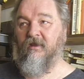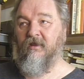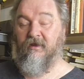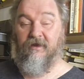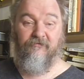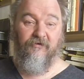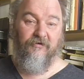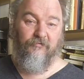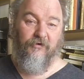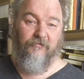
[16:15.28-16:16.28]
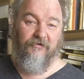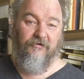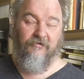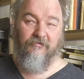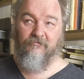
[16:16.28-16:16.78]
an African woman,
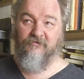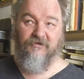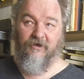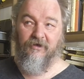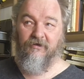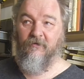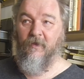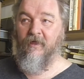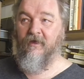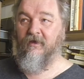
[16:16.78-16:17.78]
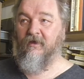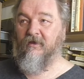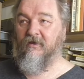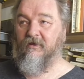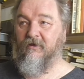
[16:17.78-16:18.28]
say,
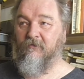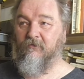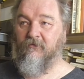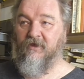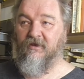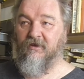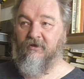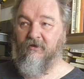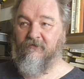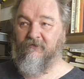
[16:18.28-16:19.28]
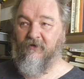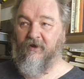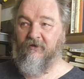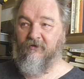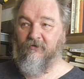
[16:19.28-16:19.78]
getting her
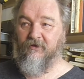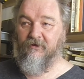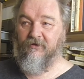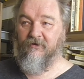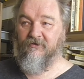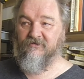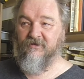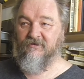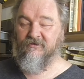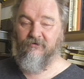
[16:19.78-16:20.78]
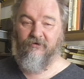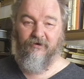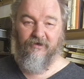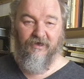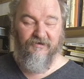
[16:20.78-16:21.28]
friend or her sister or her
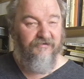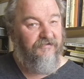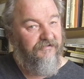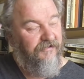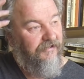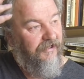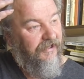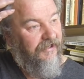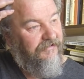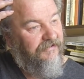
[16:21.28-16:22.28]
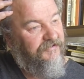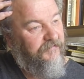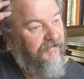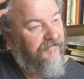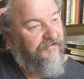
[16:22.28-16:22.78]
cousin to
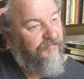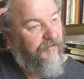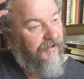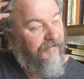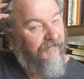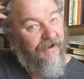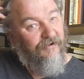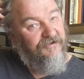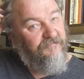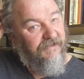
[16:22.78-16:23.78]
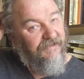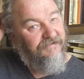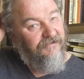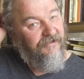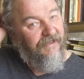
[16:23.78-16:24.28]
spend 12 hours
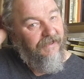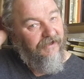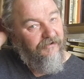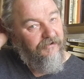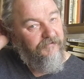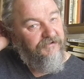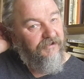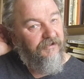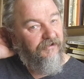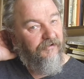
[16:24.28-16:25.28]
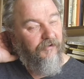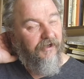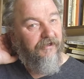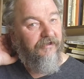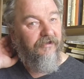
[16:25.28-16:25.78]
plaiting her hair in a particular way.